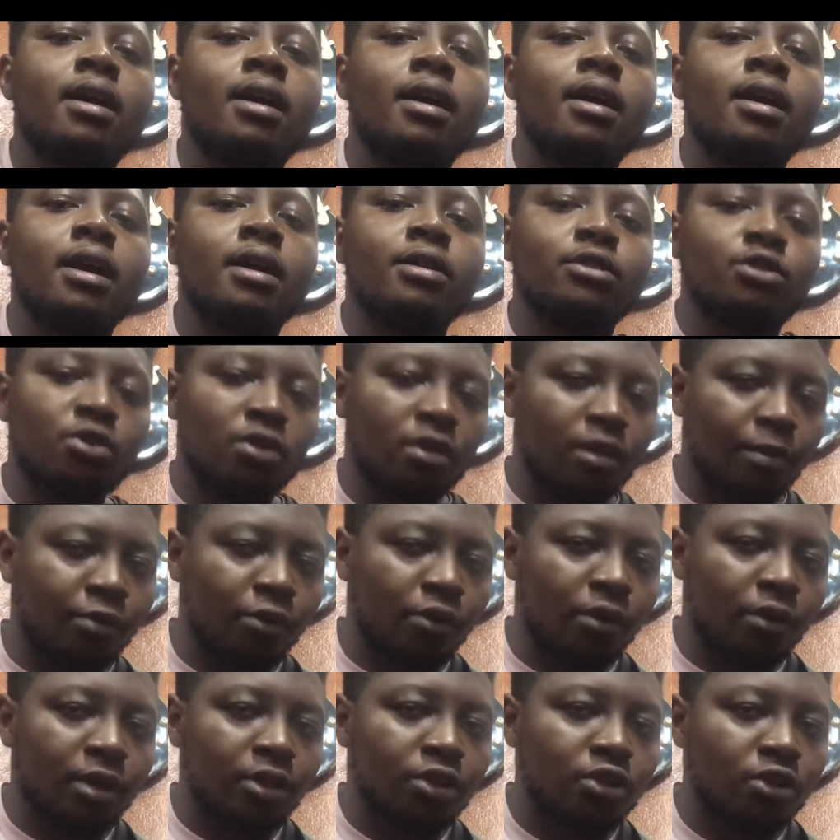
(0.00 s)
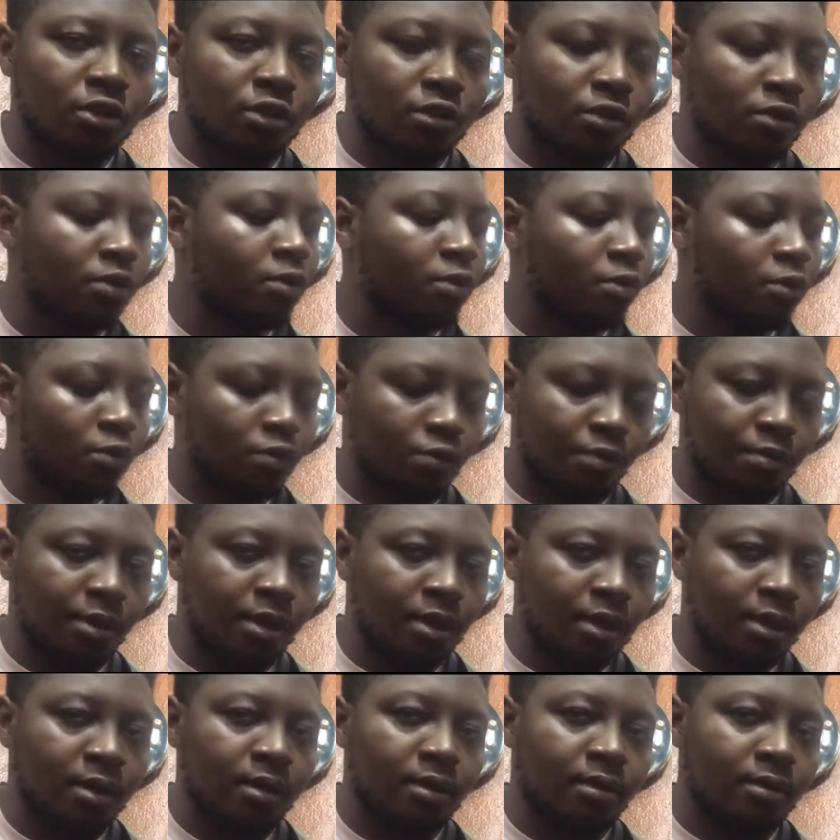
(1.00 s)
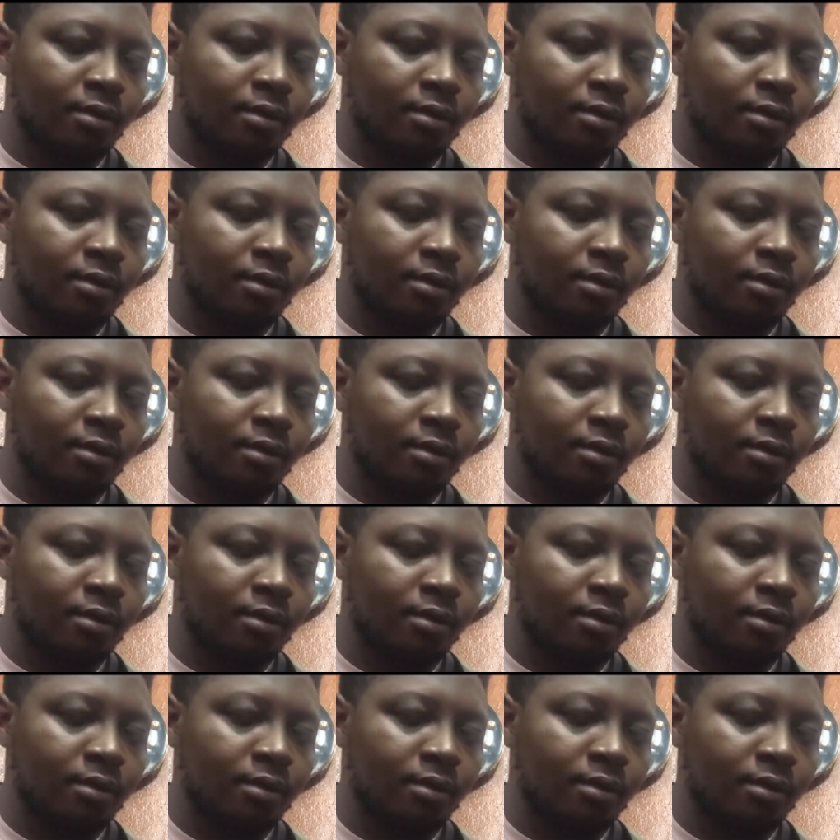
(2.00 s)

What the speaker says: And so the progression will be,